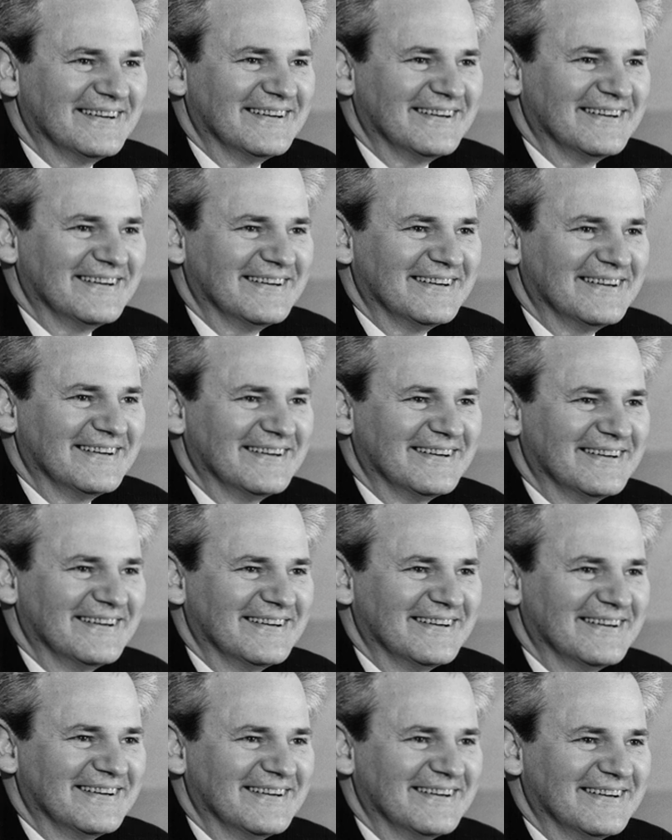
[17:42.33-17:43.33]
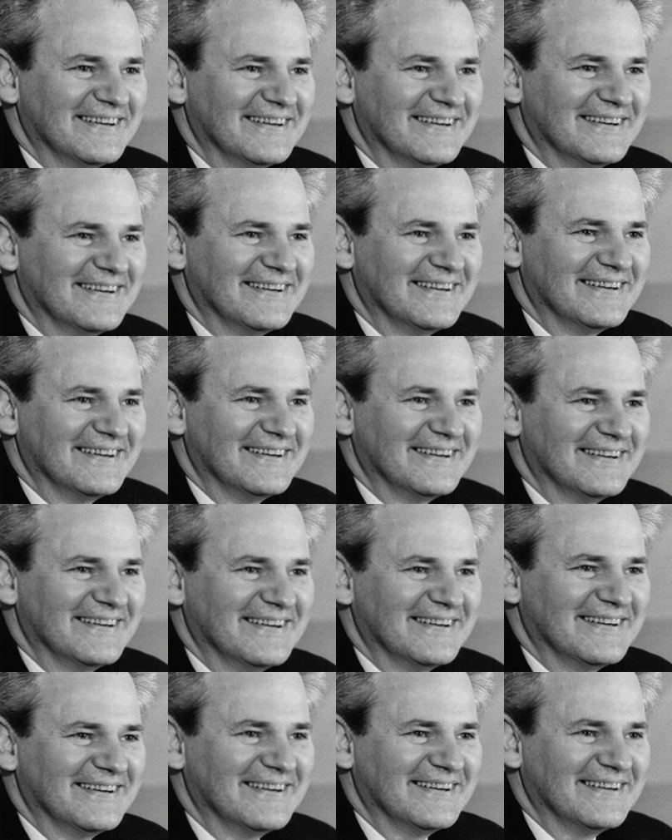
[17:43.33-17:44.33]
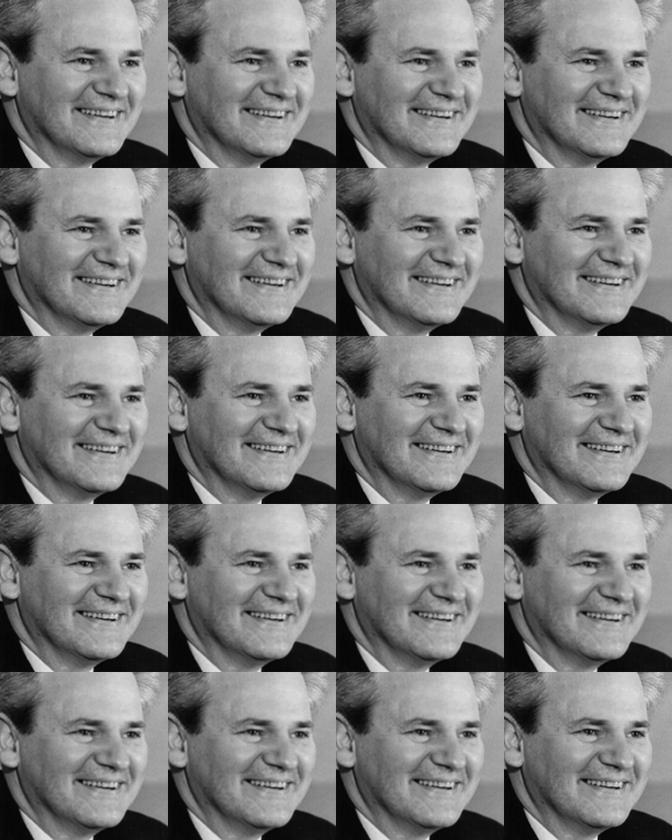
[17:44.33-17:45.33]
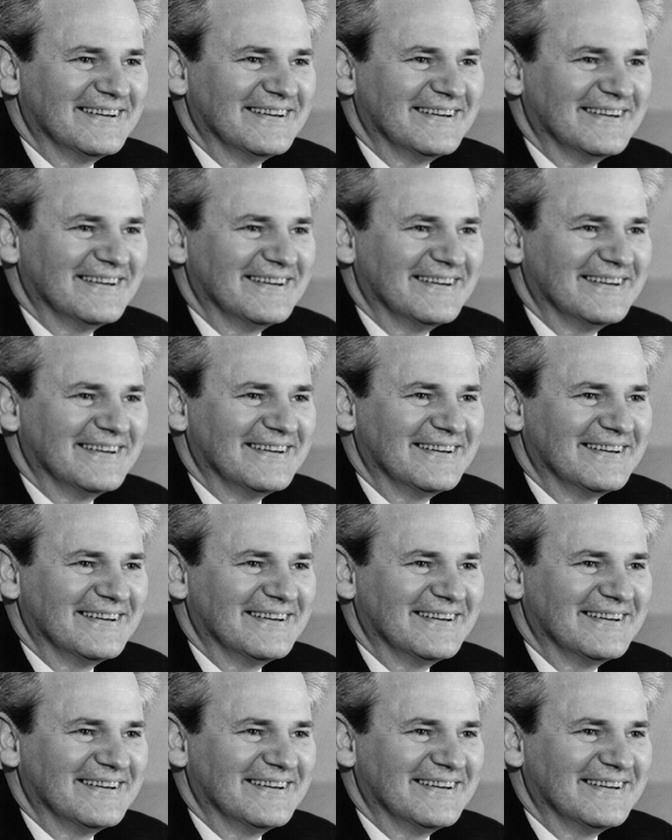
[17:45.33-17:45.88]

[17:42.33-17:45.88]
No one is speaking in this clip.